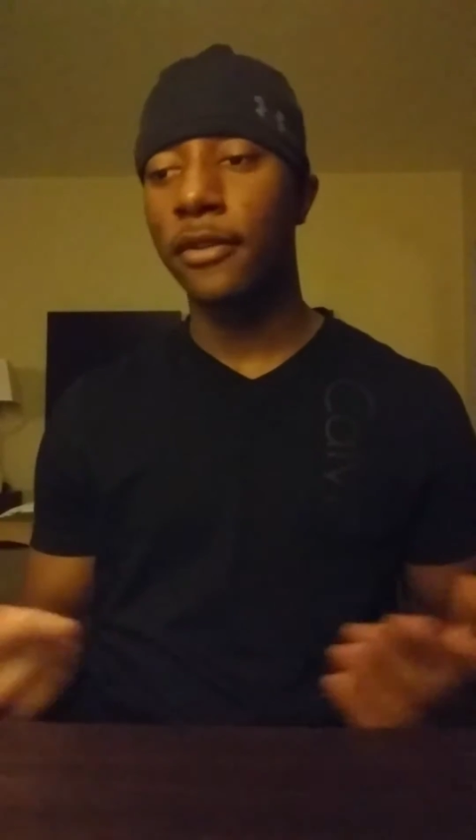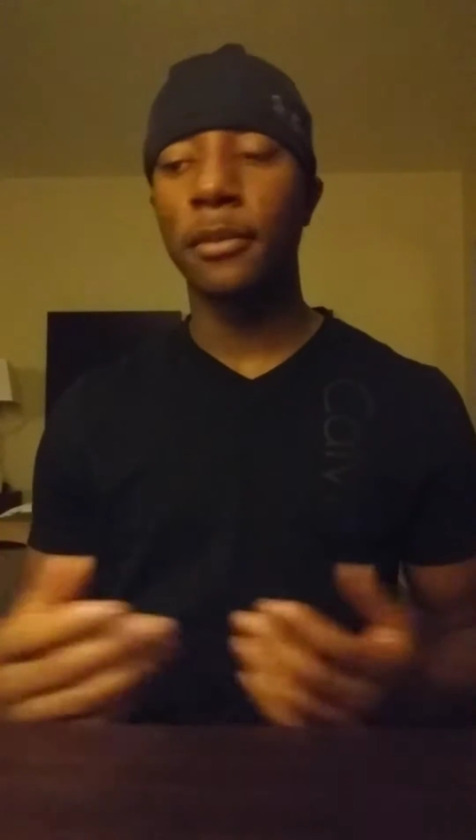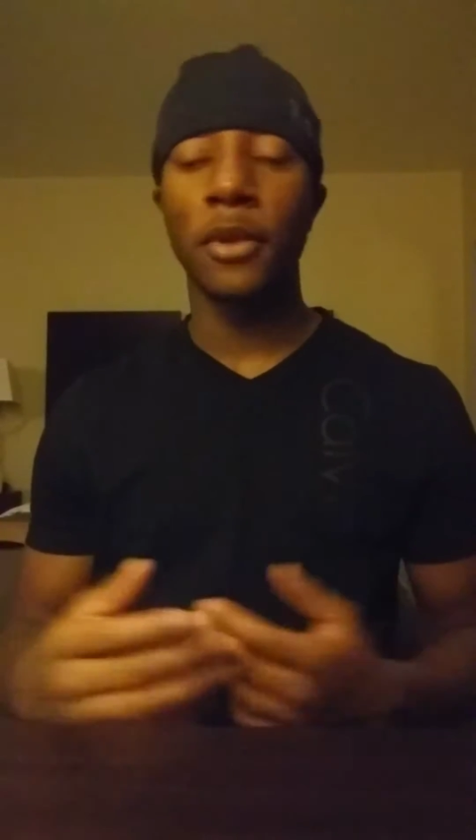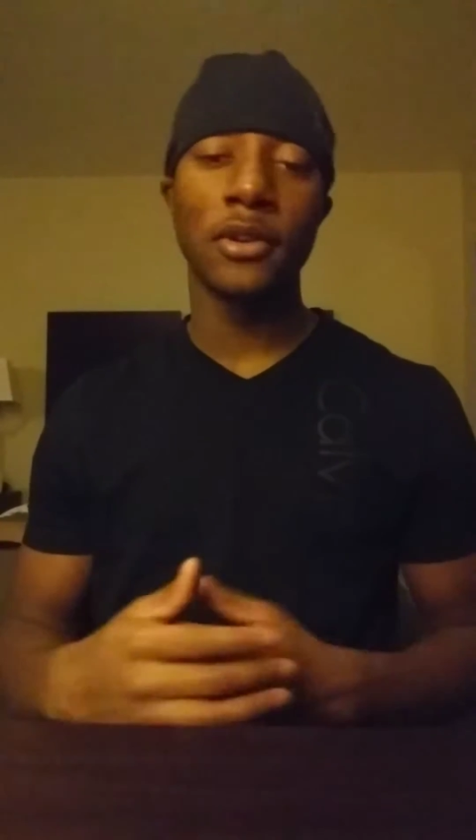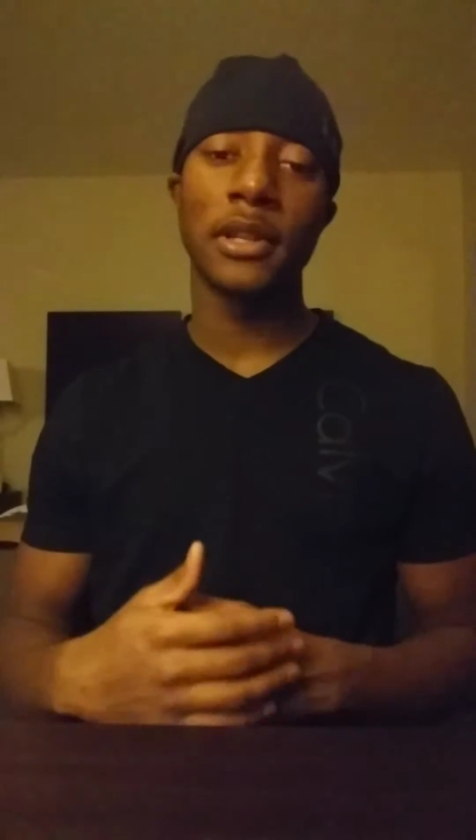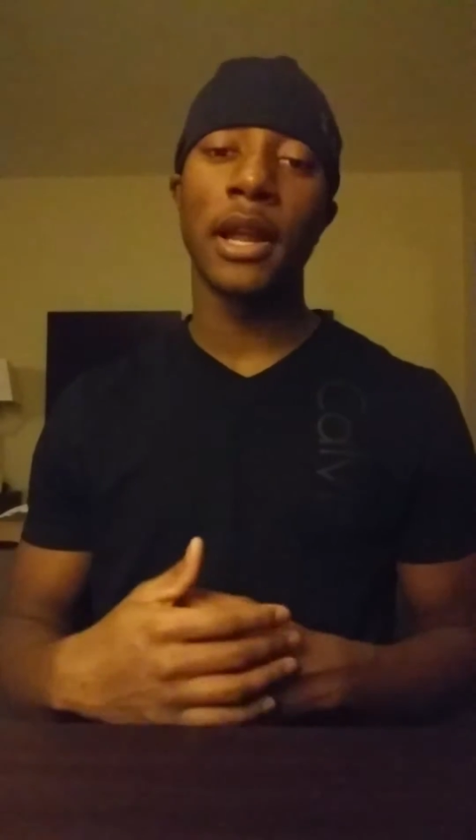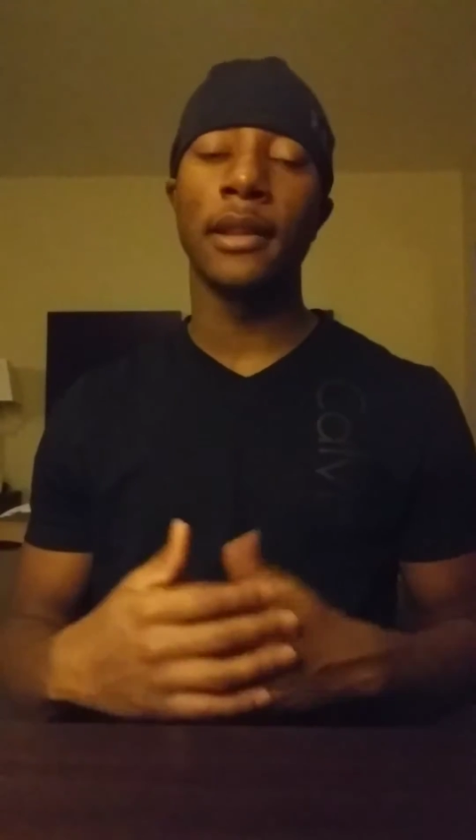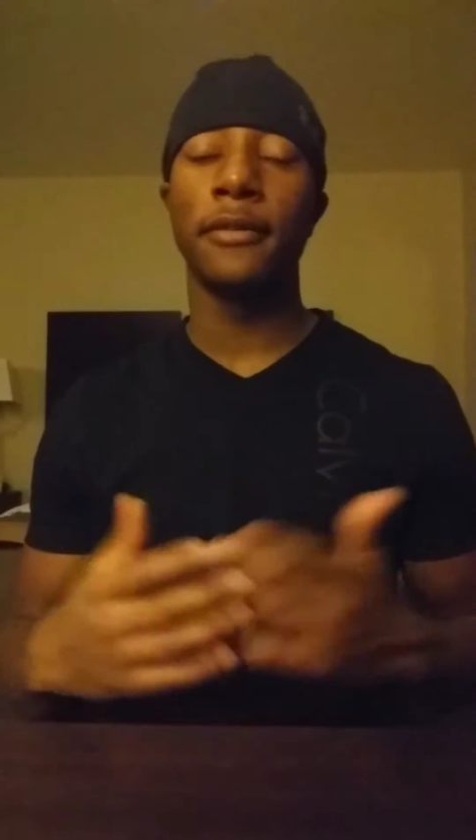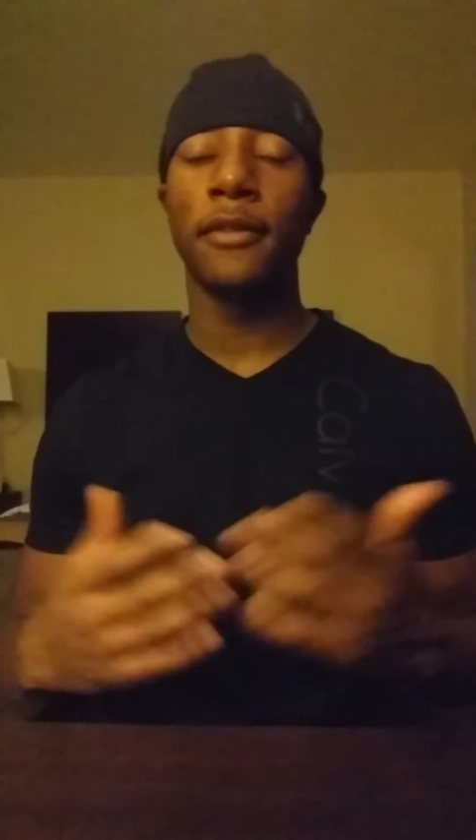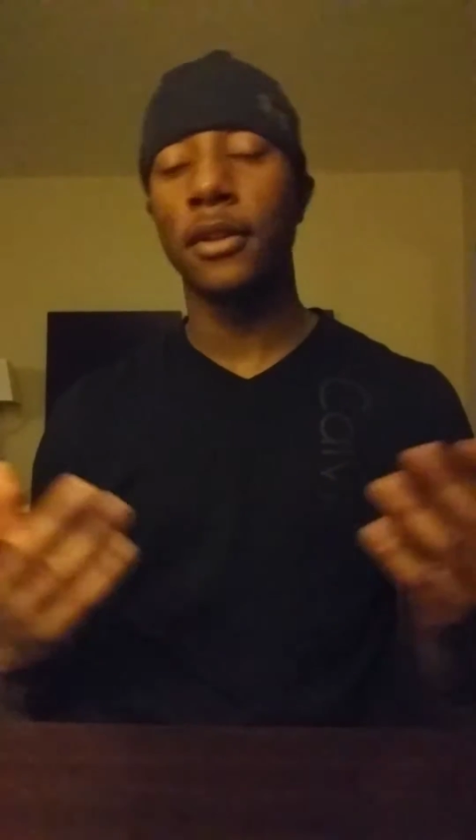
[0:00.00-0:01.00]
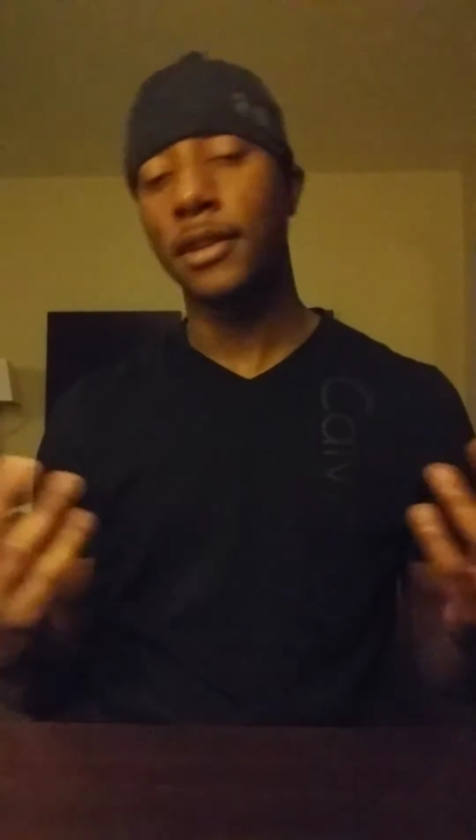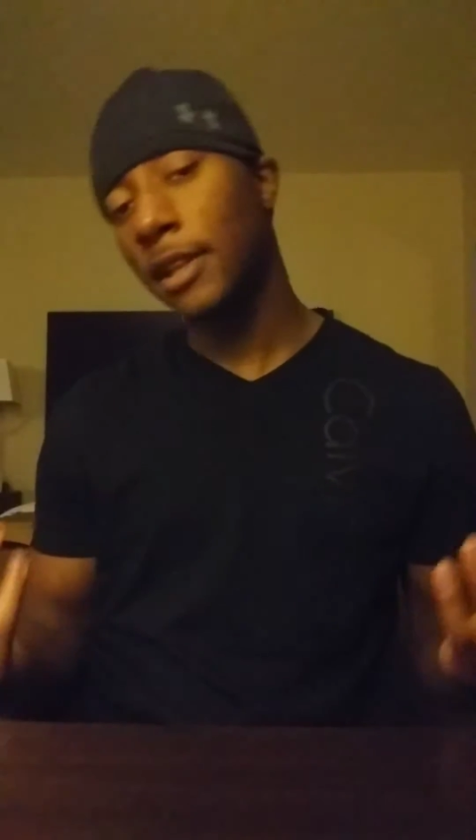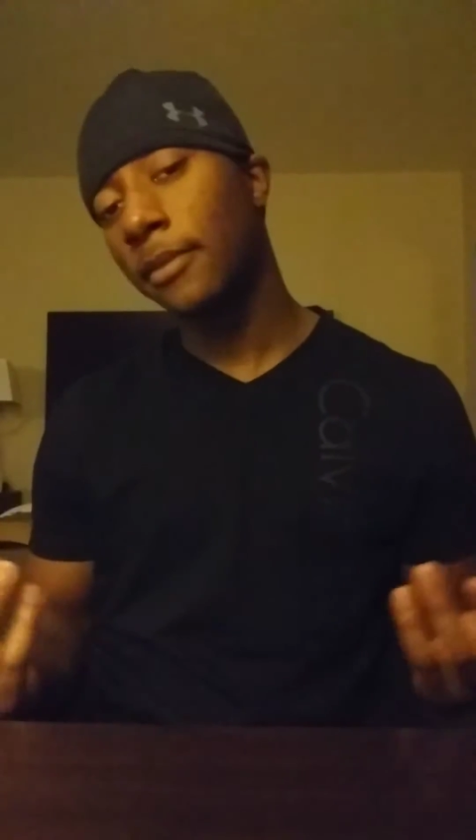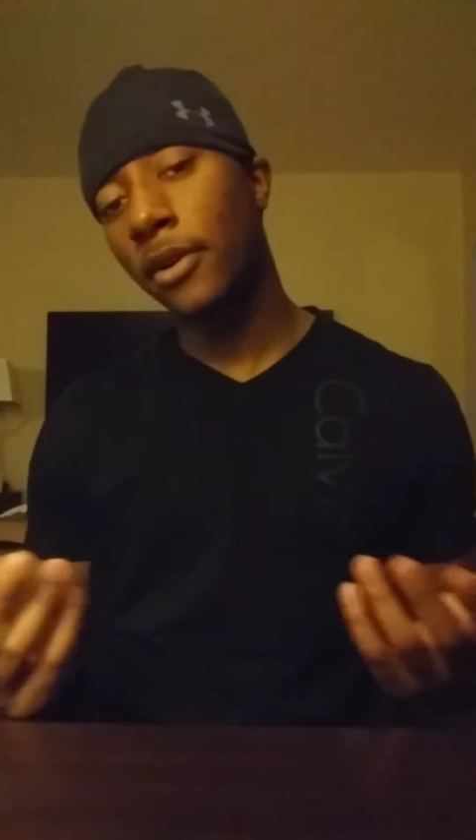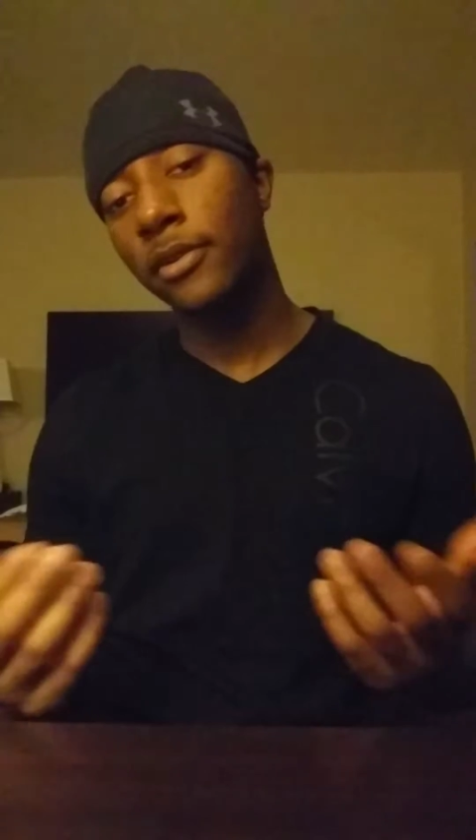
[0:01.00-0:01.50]
he'll most likely fall
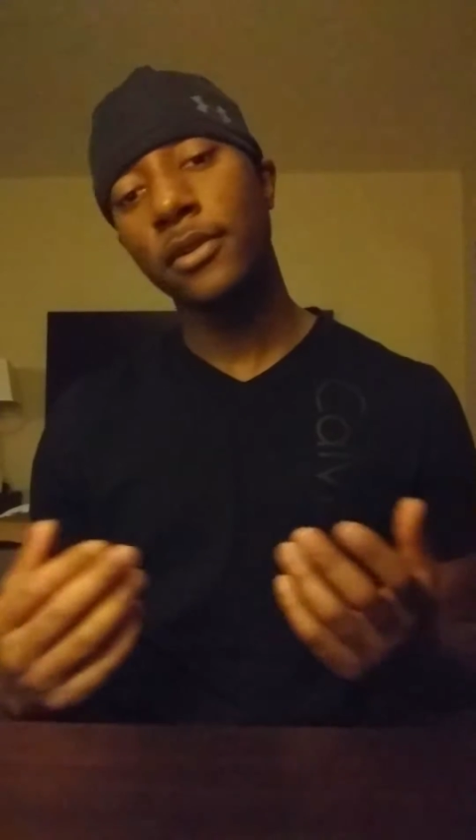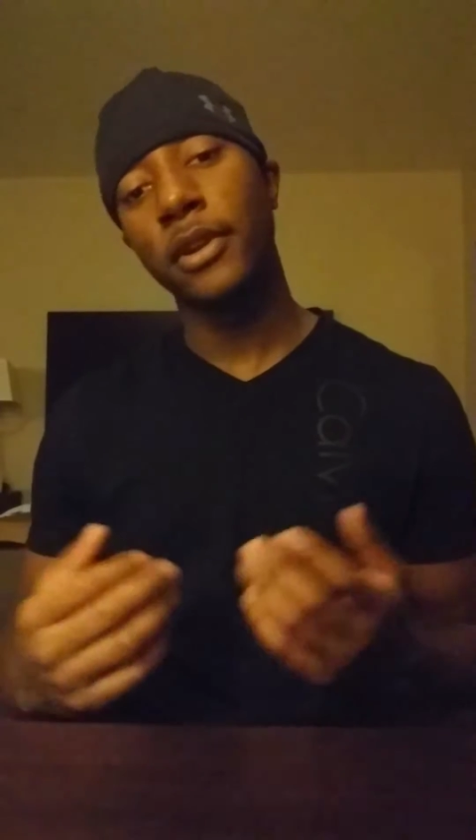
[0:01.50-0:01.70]
asleep on you,